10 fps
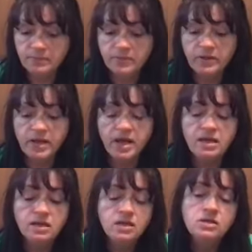
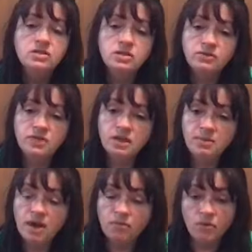Okay. So think
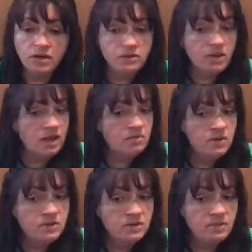about what you like
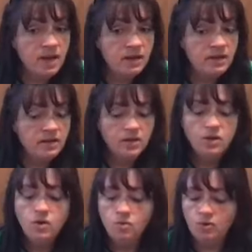most about it,
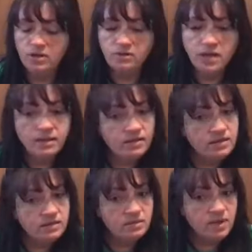what you like
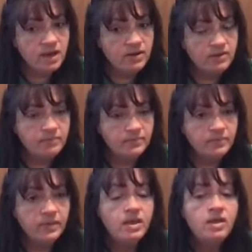least about it,
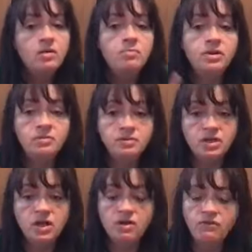but
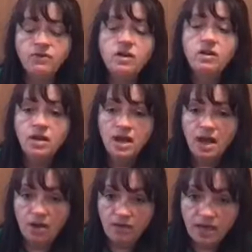observe
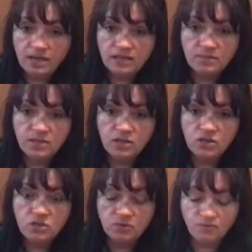how it has to be
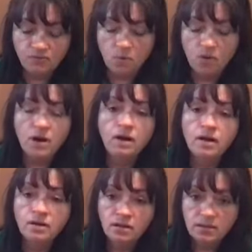used
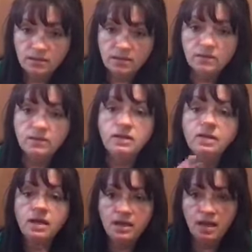before,
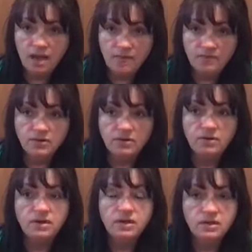during, and
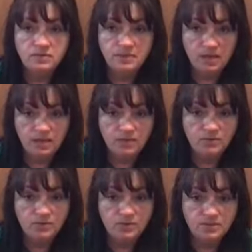after it's being
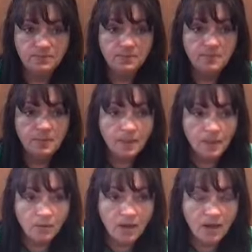used.
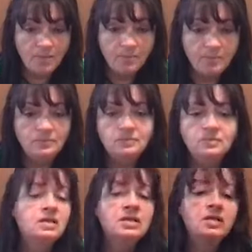Okay?
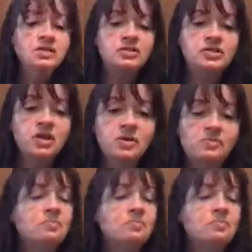So,